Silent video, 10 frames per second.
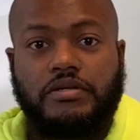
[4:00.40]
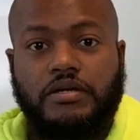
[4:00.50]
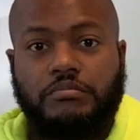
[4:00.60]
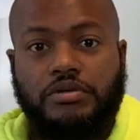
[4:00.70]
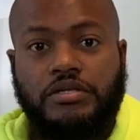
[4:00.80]

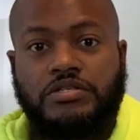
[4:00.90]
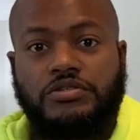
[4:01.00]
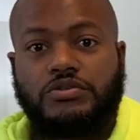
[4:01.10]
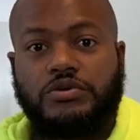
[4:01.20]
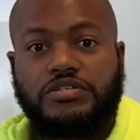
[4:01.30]

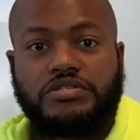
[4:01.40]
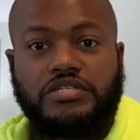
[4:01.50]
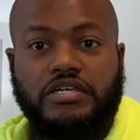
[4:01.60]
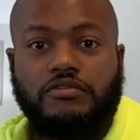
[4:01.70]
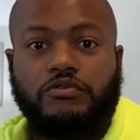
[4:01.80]
Zoysia
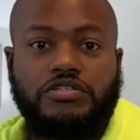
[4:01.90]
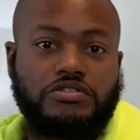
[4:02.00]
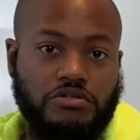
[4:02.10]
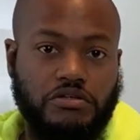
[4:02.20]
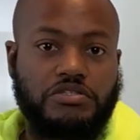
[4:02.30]
seed, which is a
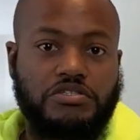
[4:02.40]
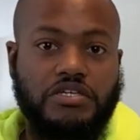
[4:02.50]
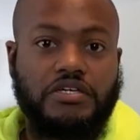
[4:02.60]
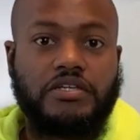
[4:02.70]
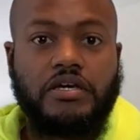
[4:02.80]
good
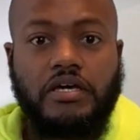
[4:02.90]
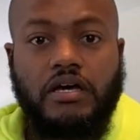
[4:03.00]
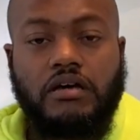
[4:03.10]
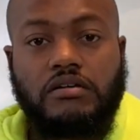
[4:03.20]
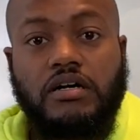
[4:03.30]
seed.
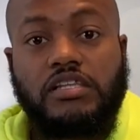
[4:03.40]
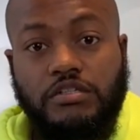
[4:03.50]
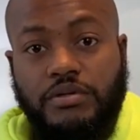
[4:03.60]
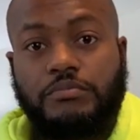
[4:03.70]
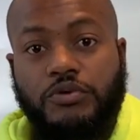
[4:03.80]
A little bit
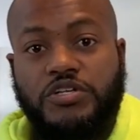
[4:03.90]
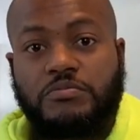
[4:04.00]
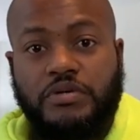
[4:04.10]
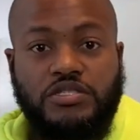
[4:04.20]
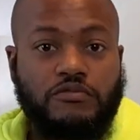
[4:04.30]
more
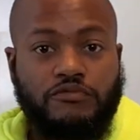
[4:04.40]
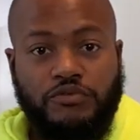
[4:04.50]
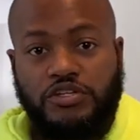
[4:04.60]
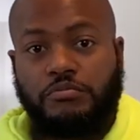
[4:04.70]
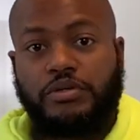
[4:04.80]
expensive when you're
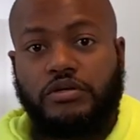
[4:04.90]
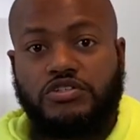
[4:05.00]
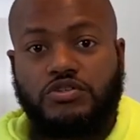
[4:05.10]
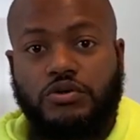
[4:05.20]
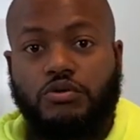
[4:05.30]

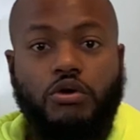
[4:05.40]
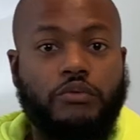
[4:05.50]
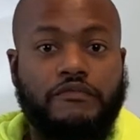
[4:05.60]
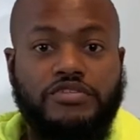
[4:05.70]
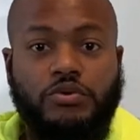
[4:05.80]
going with
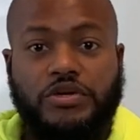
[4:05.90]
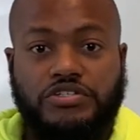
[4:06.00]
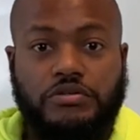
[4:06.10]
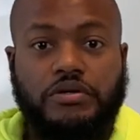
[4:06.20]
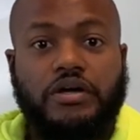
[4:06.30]
Zoysia
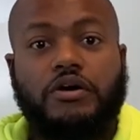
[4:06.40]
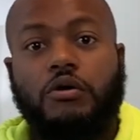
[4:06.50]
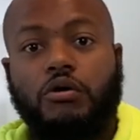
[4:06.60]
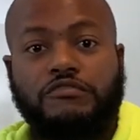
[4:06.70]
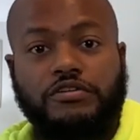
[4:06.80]

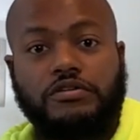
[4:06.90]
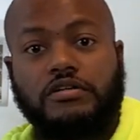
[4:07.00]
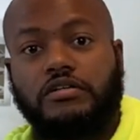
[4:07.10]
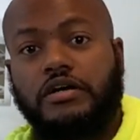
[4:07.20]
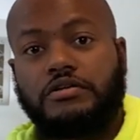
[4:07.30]
over
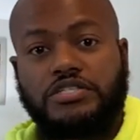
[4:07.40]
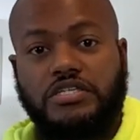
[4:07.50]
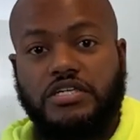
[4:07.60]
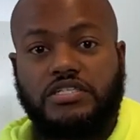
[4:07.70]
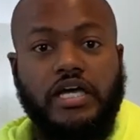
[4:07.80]
other
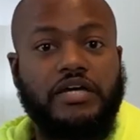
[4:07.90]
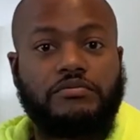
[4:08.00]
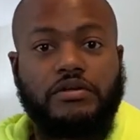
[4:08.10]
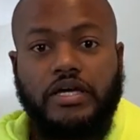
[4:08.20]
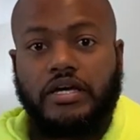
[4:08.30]
seeds like
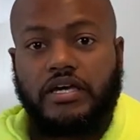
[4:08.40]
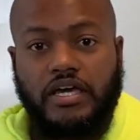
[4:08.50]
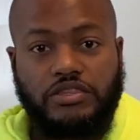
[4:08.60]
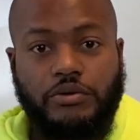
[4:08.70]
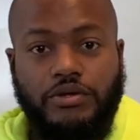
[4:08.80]

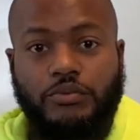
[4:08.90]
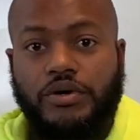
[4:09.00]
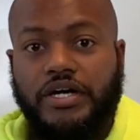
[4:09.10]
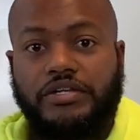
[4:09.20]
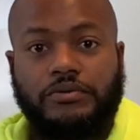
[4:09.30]

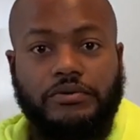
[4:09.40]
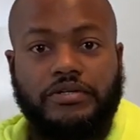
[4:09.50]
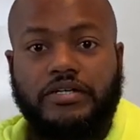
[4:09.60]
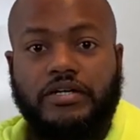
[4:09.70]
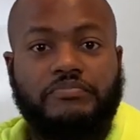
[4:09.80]
K31
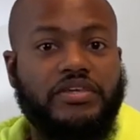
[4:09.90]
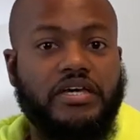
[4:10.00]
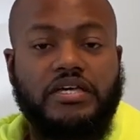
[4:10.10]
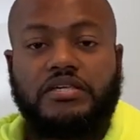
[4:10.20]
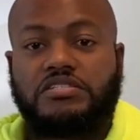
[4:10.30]
or
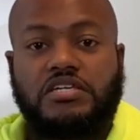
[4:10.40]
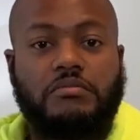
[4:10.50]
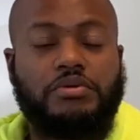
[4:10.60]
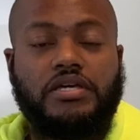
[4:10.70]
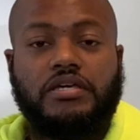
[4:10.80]

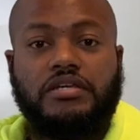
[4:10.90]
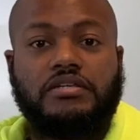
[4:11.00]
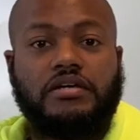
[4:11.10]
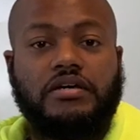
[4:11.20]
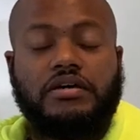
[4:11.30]
Centipede
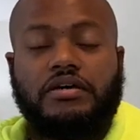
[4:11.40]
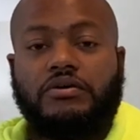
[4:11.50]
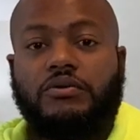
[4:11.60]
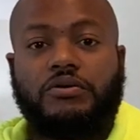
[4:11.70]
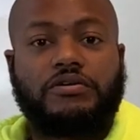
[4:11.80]

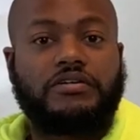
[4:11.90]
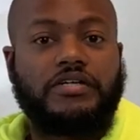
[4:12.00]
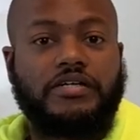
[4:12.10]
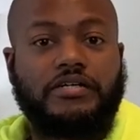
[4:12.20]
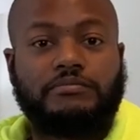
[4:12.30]
or